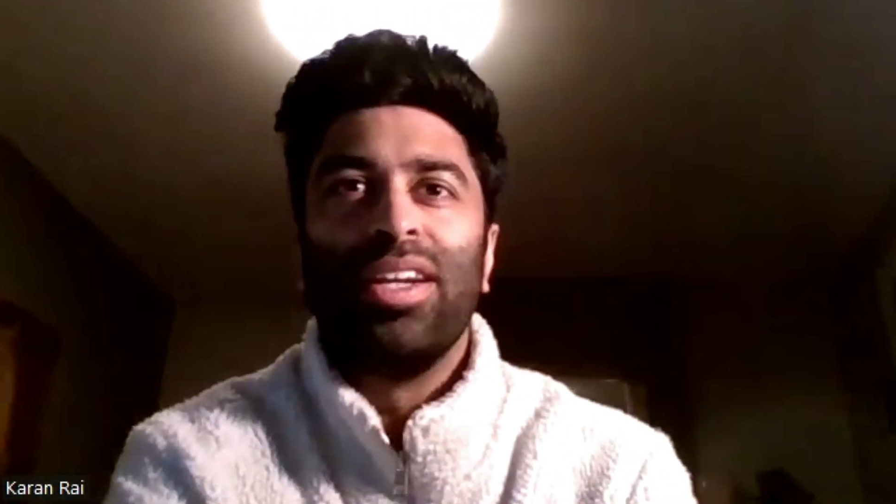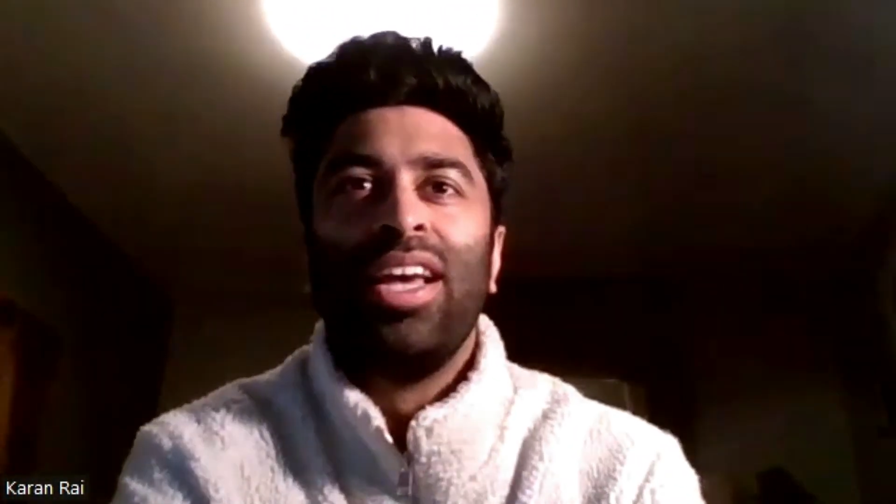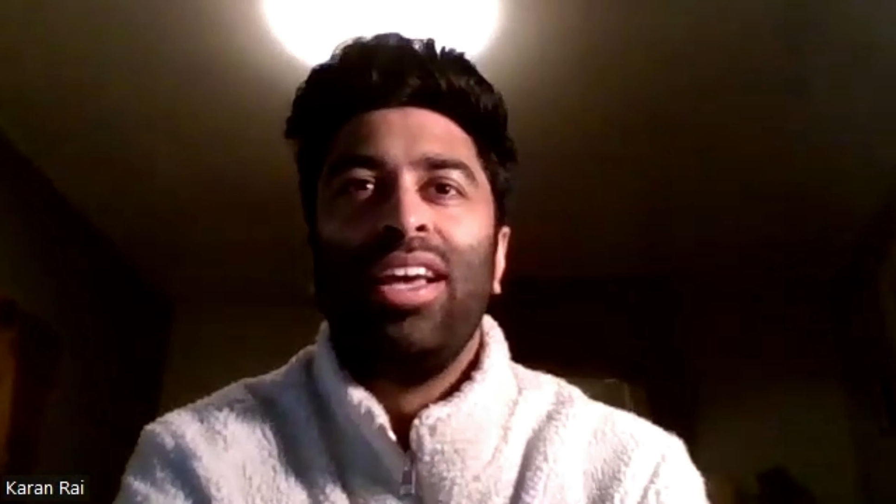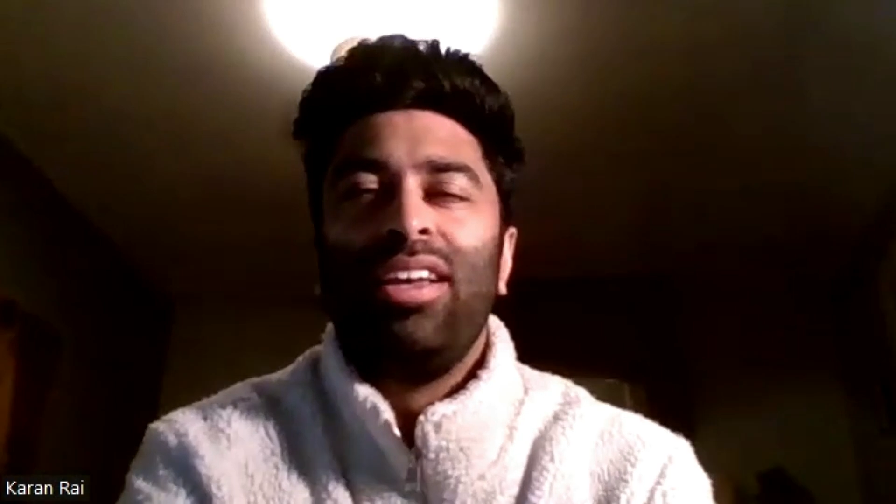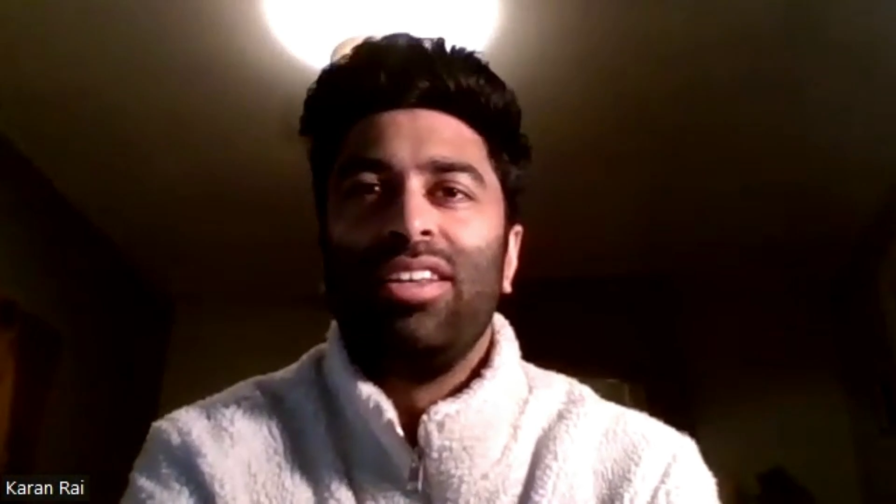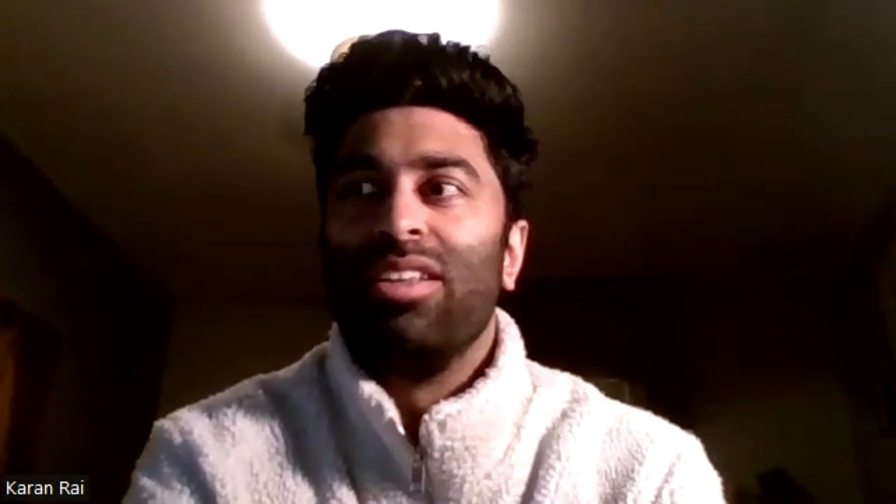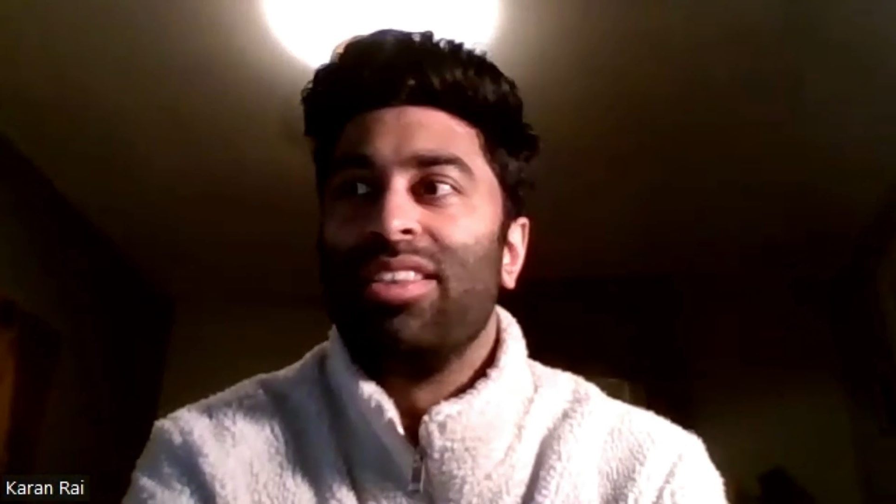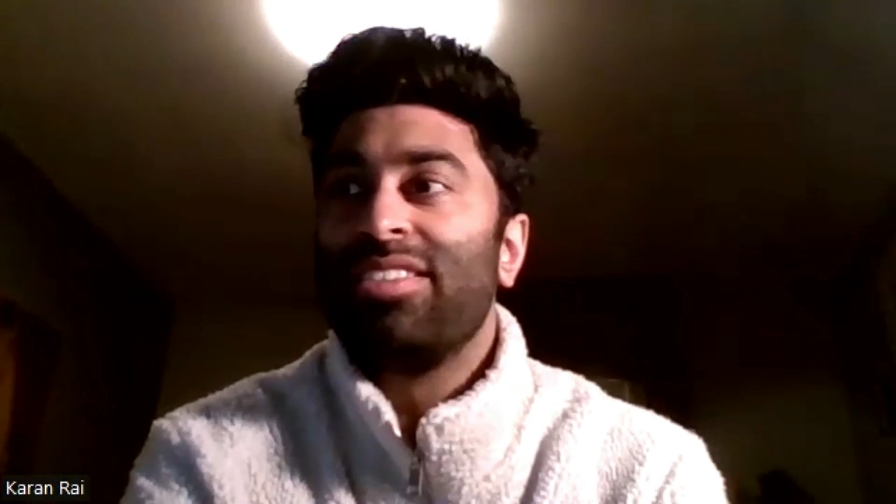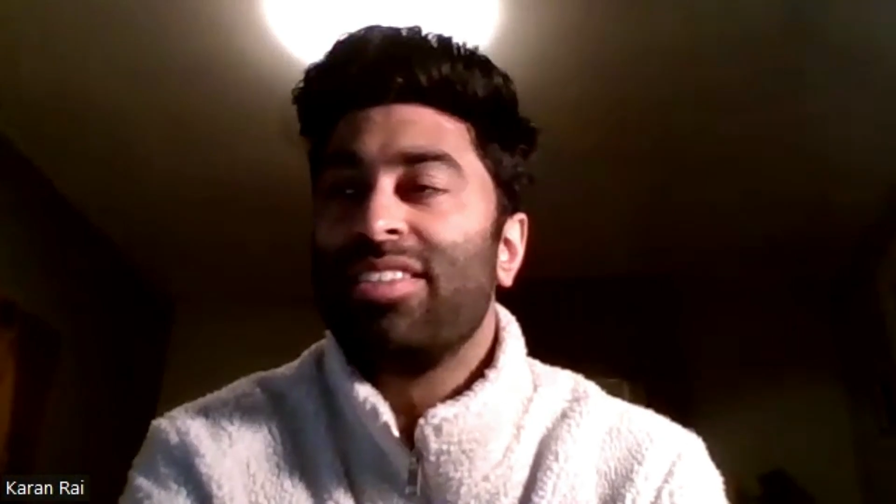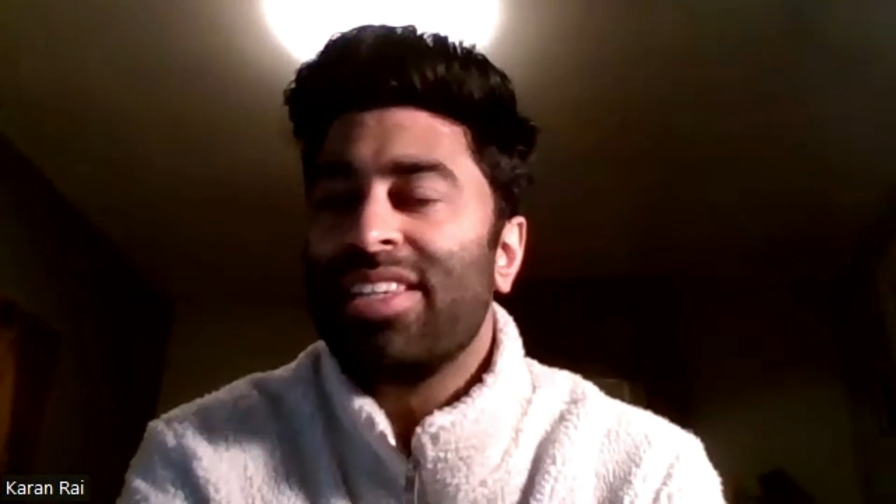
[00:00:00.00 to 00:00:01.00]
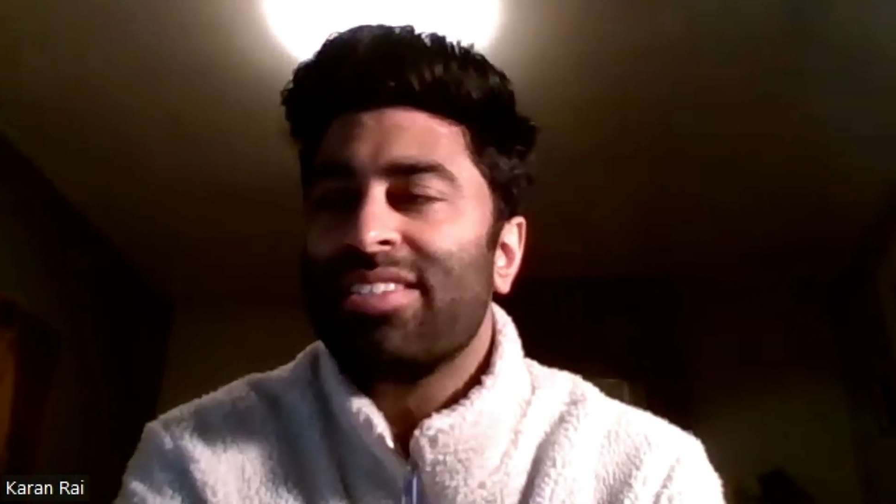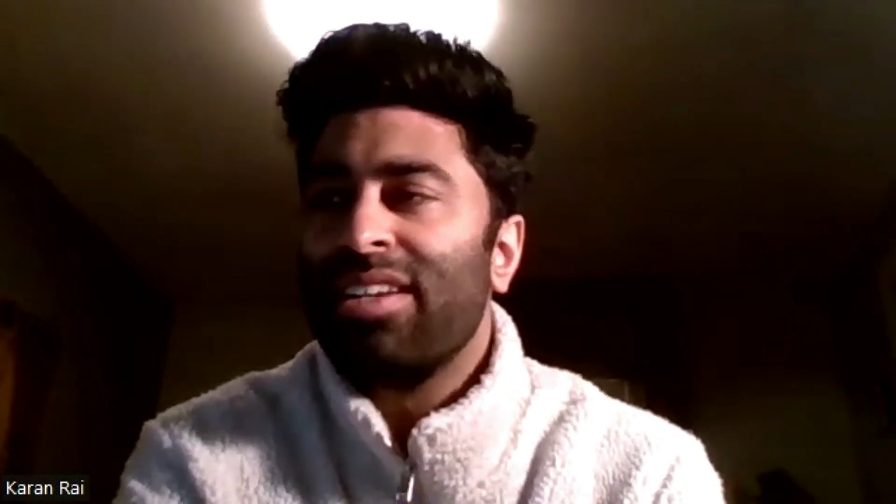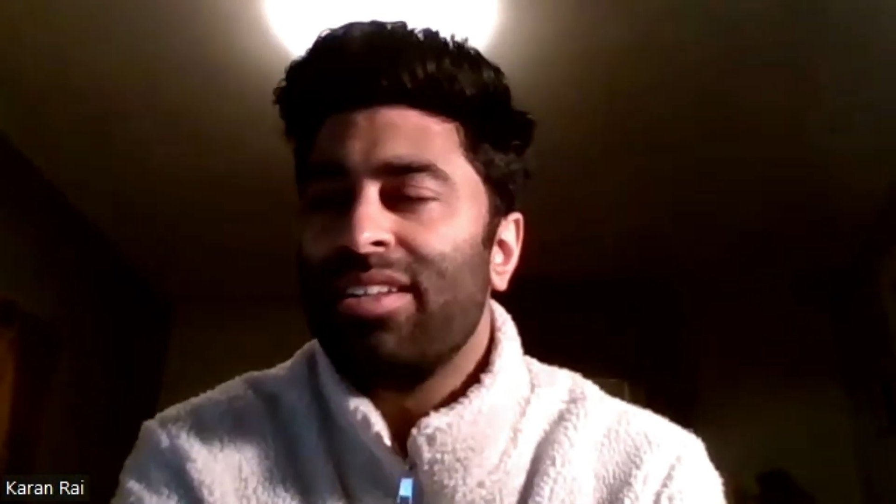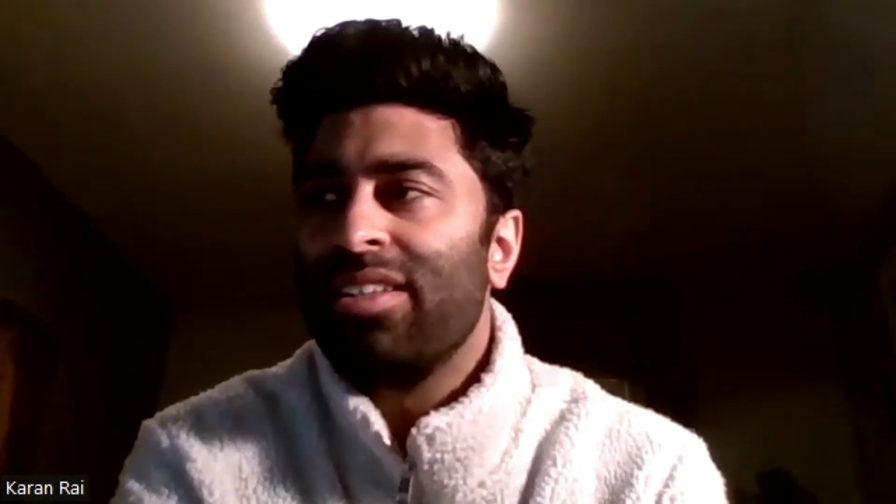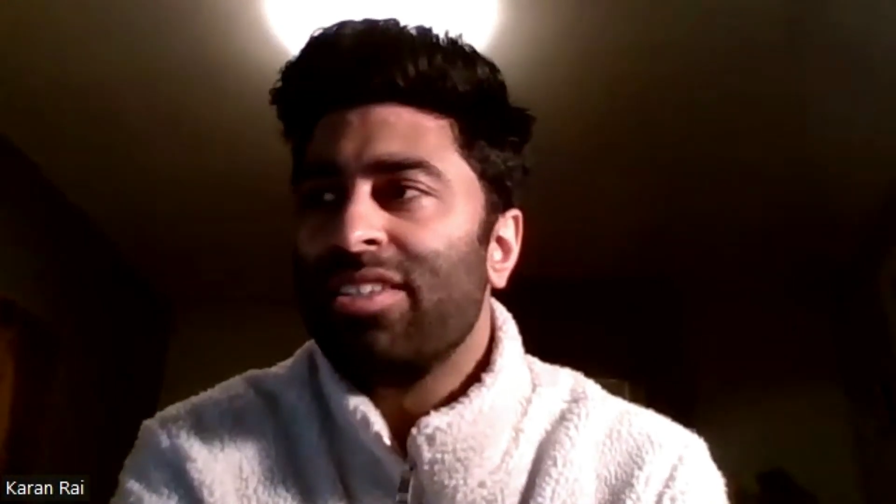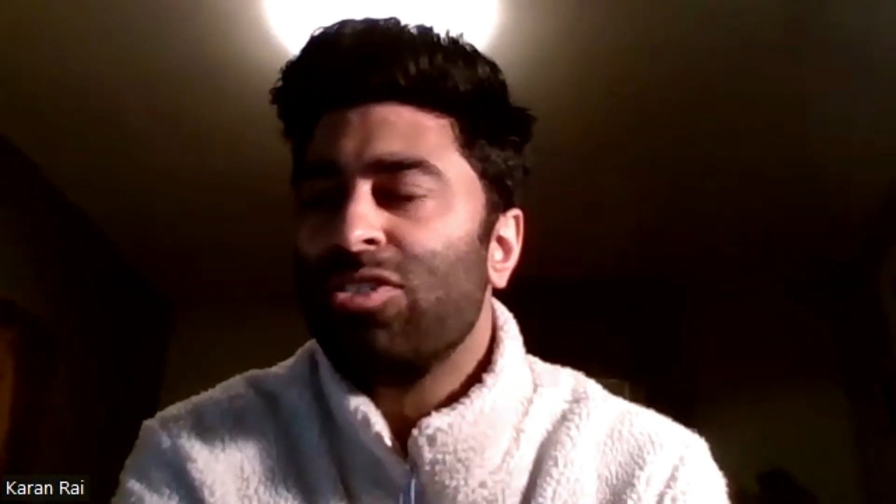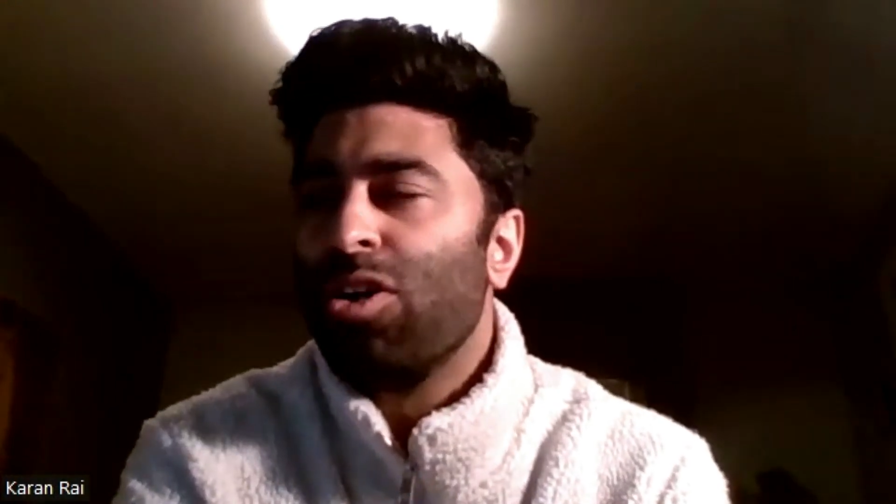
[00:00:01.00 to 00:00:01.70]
worry." There's